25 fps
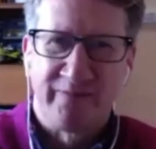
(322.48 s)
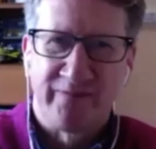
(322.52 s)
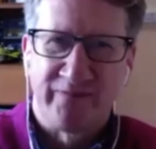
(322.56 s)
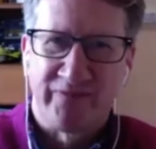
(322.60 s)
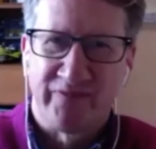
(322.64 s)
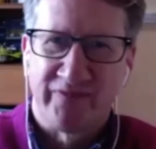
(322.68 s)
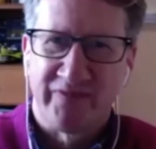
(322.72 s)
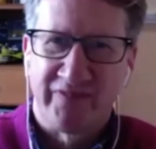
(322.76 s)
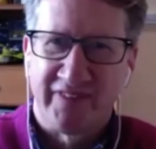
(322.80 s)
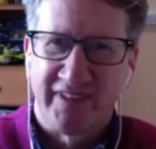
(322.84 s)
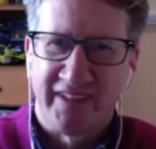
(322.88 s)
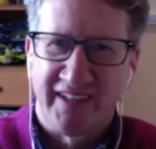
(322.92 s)
I
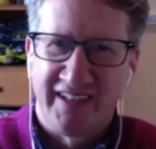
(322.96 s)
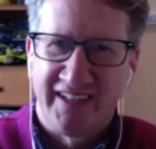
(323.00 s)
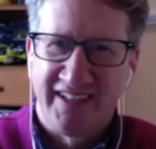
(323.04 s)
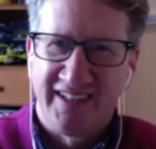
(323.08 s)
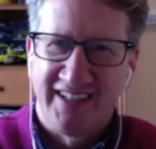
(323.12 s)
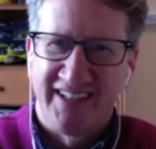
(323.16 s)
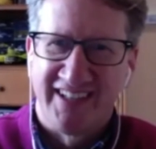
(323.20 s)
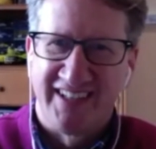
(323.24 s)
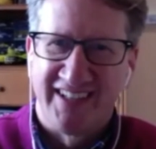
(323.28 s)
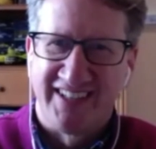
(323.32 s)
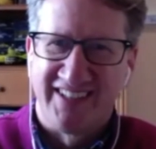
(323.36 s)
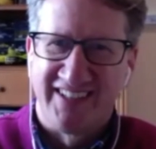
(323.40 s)
listen to
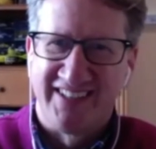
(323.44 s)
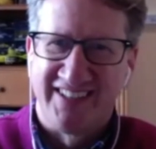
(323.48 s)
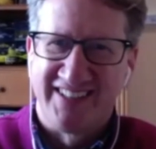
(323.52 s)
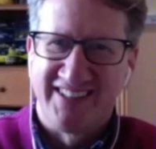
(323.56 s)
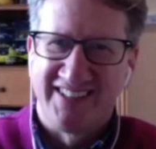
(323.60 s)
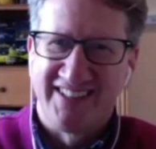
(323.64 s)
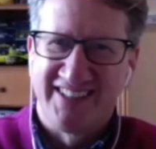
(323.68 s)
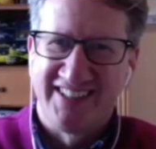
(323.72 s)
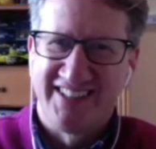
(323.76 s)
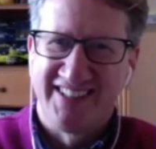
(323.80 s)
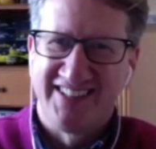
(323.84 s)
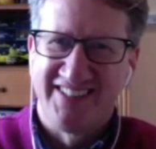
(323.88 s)
Radio
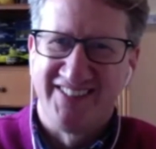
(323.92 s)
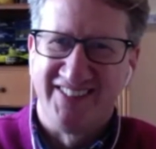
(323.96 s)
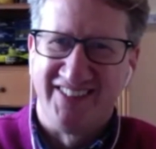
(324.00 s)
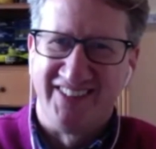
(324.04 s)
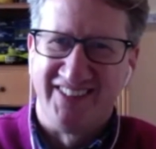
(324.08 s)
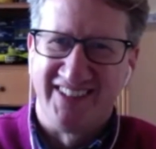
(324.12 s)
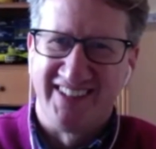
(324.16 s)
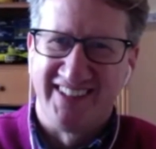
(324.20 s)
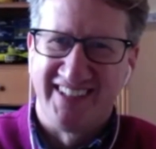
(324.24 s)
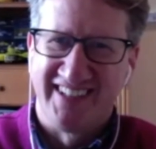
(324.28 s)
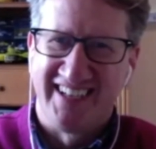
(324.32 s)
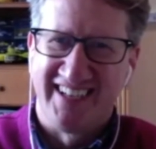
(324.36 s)
1
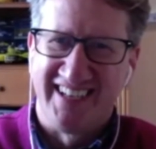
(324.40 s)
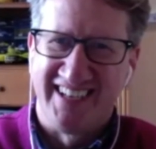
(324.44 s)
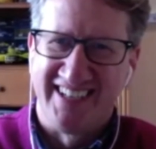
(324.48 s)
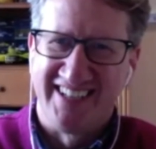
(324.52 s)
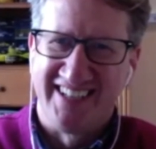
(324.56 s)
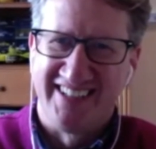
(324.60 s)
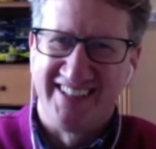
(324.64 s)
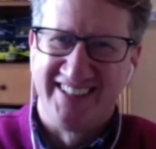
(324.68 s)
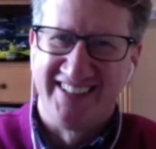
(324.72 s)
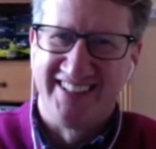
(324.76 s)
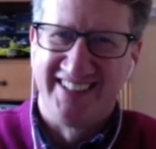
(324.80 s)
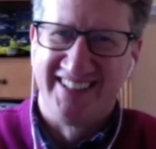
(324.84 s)
every
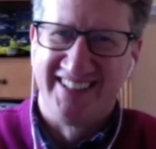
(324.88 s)
day.